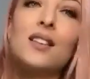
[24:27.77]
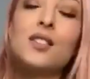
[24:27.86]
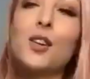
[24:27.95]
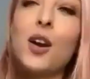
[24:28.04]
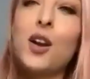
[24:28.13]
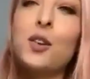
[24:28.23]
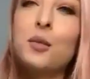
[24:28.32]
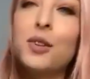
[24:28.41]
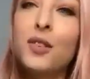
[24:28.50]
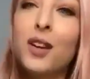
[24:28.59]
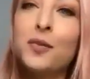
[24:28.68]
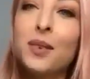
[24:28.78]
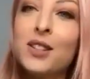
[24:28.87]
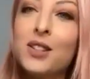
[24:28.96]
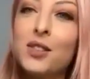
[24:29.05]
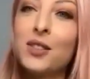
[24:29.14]
So I hope you've
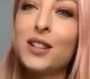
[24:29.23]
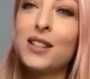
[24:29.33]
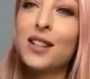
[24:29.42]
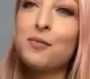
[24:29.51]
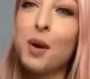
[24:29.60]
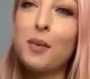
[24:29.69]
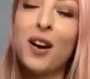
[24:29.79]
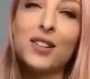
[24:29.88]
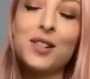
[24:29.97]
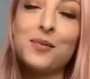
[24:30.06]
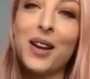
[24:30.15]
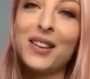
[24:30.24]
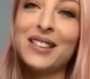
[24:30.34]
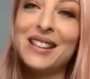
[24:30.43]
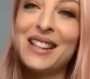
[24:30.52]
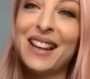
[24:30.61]
enjoyed my party
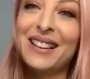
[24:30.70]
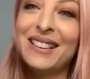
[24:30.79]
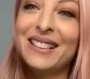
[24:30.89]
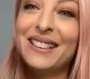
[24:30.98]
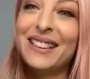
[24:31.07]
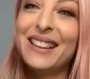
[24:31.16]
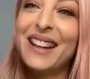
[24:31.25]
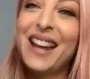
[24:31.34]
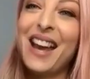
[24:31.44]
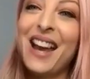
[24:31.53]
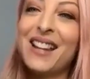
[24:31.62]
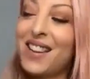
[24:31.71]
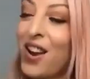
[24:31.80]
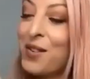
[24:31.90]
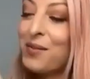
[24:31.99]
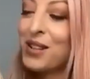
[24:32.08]
ponytail. And I
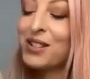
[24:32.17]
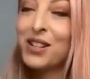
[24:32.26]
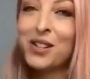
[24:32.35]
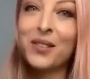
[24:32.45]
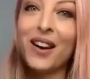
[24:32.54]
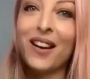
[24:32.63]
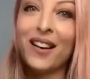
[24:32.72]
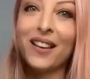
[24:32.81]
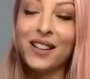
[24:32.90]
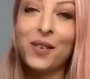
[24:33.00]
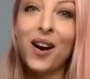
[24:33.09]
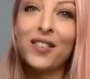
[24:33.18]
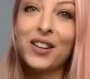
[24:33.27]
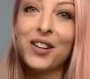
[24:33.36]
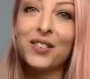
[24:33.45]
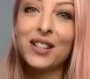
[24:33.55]
hope you are
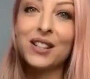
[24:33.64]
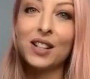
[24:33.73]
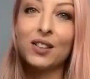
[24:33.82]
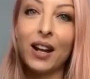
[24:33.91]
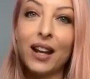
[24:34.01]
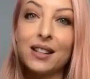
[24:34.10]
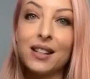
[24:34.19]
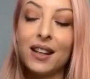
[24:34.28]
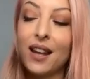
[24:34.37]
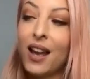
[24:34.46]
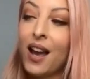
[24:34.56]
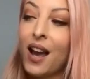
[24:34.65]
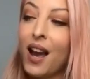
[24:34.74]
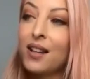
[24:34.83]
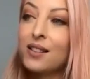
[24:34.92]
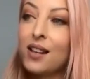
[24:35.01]
encouraged to create it.
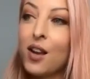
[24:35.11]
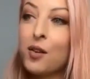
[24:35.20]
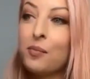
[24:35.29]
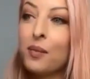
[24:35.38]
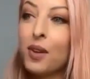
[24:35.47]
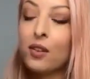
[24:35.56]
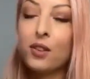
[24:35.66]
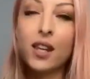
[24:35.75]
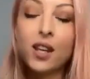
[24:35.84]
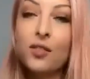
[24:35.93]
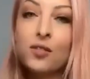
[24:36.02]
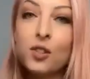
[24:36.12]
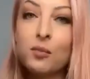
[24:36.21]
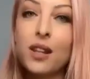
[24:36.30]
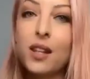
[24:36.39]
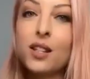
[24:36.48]
And think of
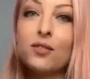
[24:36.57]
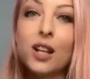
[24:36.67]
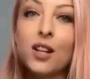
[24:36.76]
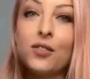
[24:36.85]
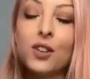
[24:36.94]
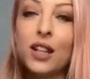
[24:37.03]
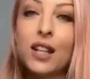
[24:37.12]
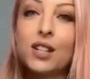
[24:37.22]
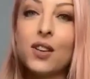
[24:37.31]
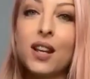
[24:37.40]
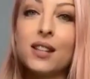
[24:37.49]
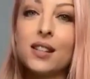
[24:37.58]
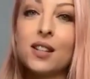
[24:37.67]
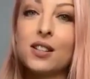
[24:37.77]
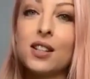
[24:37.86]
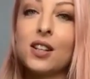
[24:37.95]
something that's really fun and
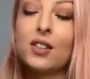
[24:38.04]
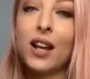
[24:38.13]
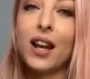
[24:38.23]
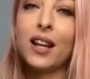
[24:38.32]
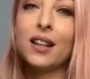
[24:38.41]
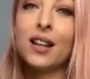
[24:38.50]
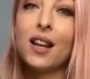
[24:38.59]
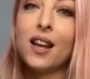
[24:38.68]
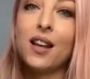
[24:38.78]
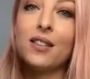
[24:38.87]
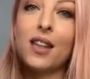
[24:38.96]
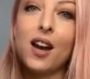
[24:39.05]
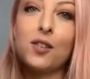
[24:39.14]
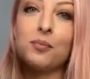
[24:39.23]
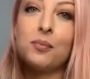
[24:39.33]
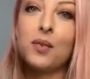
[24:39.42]
interesting to create that
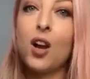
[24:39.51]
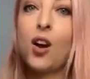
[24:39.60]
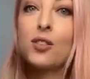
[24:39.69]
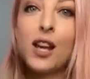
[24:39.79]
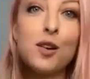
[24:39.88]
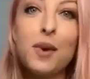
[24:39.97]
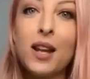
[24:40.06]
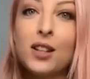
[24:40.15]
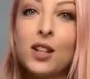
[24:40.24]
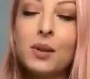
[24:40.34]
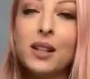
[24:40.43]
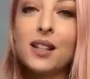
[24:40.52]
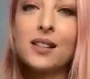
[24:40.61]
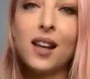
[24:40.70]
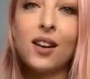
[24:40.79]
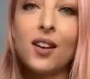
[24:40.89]
cocktail menu in your
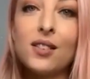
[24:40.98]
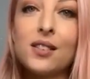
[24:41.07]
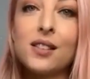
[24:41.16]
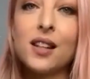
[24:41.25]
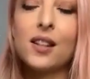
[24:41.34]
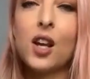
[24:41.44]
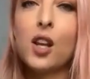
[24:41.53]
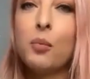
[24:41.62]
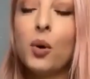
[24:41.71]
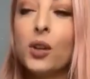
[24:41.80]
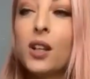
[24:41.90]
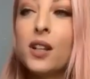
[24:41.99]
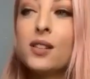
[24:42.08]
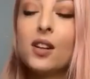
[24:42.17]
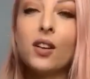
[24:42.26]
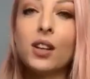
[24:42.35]
salons and appoint a
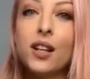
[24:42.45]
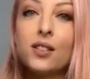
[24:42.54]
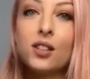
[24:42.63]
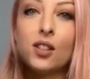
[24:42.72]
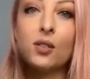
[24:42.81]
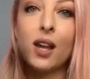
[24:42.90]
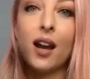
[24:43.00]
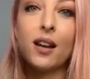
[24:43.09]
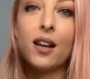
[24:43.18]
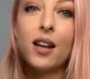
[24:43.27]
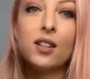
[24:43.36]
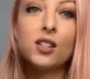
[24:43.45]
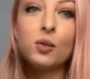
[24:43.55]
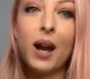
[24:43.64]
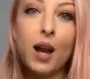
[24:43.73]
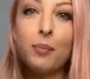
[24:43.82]
stylist to do that.
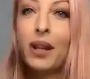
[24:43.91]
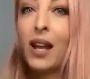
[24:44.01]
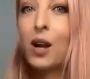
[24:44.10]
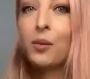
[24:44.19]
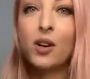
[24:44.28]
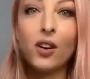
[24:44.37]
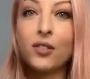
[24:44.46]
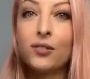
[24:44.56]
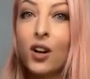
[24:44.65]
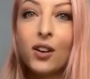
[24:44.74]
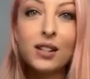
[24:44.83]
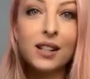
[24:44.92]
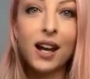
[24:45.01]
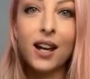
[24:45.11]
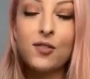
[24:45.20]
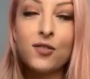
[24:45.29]
Do a happy hour on a
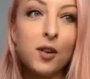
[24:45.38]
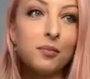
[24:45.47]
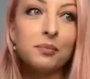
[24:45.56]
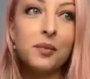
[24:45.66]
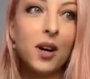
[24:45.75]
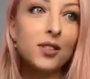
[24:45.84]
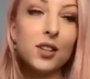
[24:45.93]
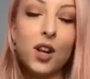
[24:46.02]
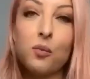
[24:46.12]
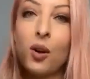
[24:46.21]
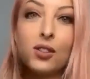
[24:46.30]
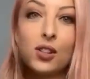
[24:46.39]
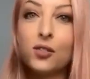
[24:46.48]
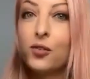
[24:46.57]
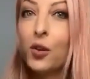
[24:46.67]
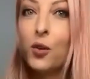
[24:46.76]
Friday from, I don't know, 1
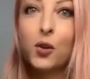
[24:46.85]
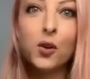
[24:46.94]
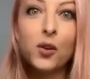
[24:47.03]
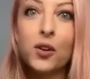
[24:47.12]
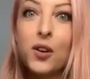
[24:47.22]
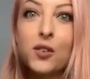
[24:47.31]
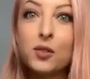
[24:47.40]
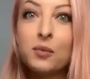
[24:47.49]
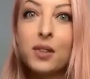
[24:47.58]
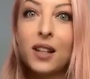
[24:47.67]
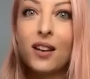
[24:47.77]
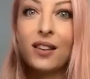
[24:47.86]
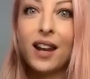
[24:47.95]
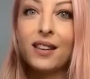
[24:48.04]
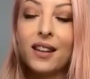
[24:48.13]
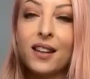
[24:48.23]
till 4 or something like
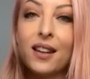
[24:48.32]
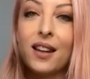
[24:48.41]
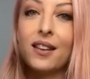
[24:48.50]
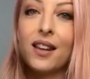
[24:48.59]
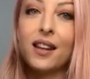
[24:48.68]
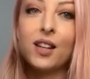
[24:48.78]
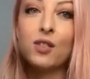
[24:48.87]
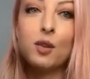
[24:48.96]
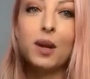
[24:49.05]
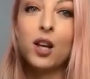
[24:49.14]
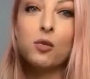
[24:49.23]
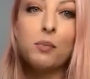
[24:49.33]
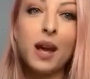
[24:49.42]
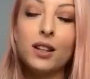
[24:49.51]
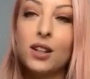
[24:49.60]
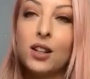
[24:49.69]
that there, and then give them a little
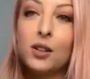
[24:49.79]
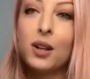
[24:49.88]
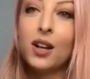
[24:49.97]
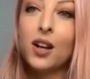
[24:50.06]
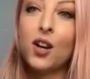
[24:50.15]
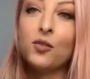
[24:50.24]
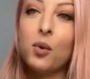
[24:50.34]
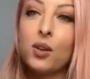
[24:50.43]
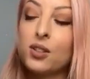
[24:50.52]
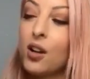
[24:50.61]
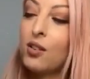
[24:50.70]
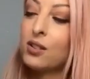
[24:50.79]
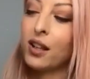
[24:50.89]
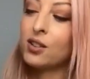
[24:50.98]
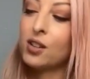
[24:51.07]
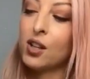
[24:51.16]
menu of what styles they
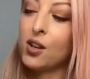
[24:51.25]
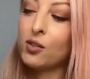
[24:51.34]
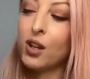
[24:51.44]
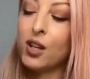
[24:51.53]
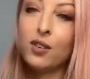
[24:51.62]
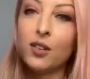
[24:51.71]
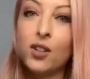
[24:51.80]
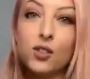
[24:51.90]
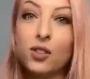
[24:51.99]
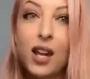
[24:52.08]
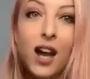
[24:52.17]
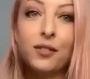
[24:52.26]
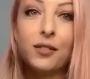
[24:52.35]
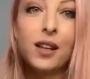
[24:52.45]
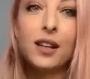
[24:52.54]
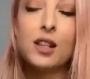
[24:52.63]
can choose. Or even if you just
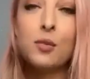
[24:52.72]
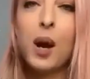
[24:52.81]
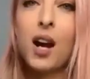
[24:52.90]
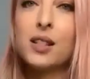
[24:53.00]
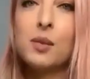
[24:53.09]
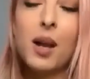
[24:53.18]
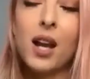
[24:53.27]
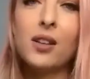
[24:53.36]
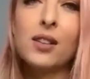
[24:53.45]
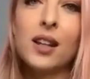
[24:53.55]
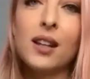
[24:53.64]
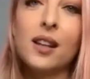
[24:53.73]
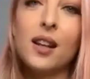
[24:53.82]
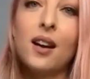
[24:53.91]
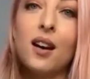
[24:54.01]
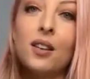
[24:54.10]
have the party pony
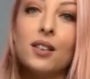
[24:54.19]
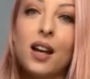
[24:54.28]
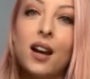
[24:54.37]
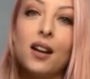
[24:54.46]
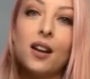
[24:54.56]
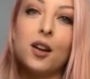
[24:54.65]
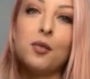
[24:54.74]
on that,